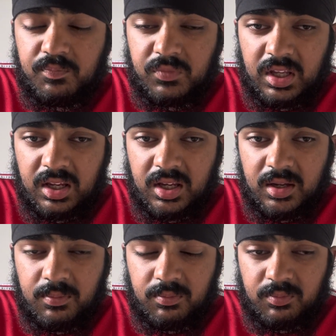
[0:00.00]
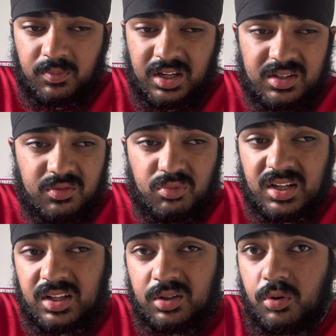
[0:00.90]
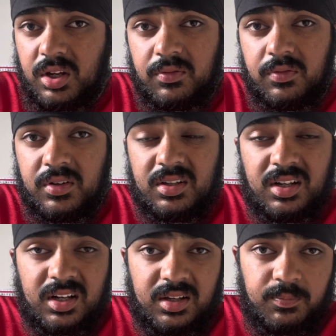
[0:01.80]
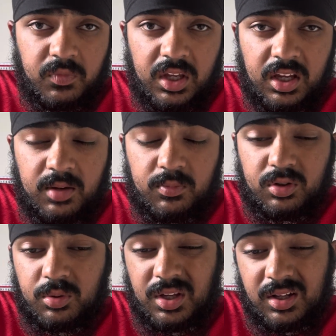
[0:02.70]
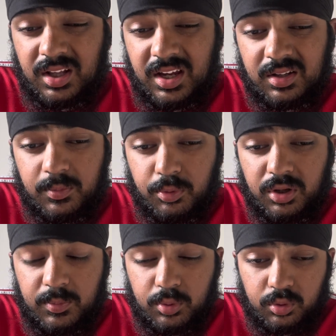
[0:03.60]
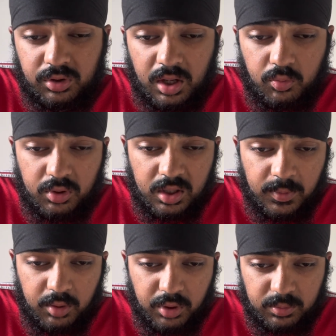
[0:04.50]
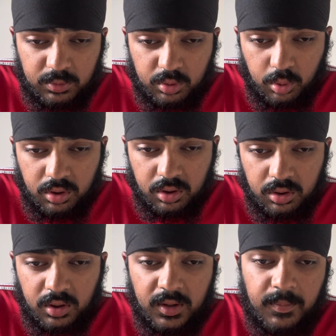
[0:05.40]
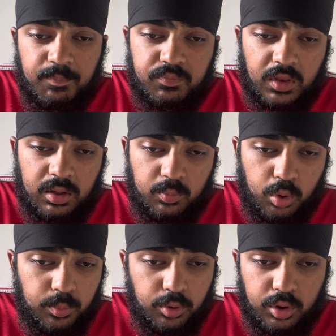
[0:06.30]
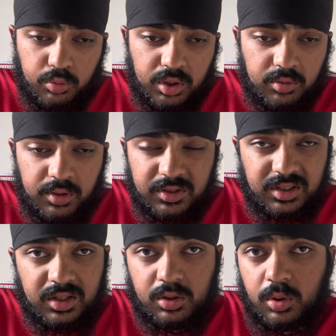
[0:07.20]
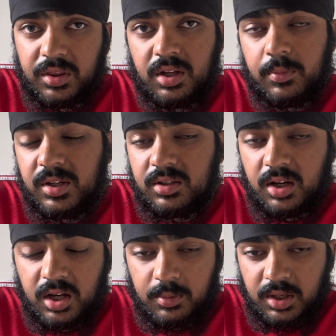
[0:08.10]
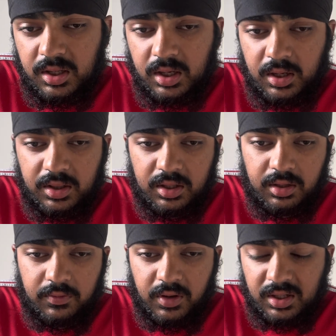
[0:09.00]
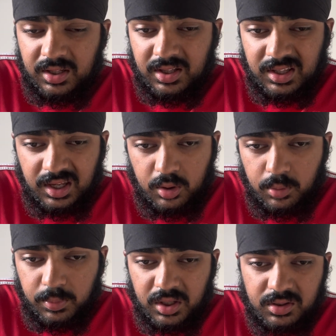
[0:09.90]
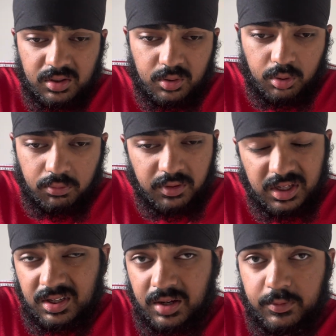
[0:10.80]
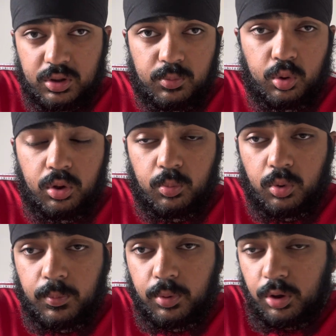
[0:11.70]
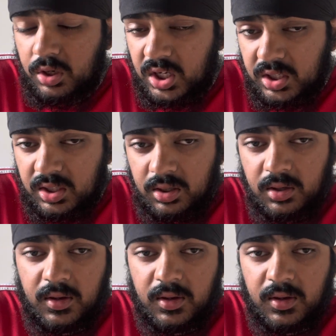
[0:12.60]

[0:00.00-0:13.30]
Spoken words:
isn't really the greatest physically. So yeah, that is a pretty poor stat really by Rasmus Hojlund. 1.33 for Sesko, I think I'm excited by that. I think the fact that he can take on players is a good thing. He's averaging more than 1 per 90.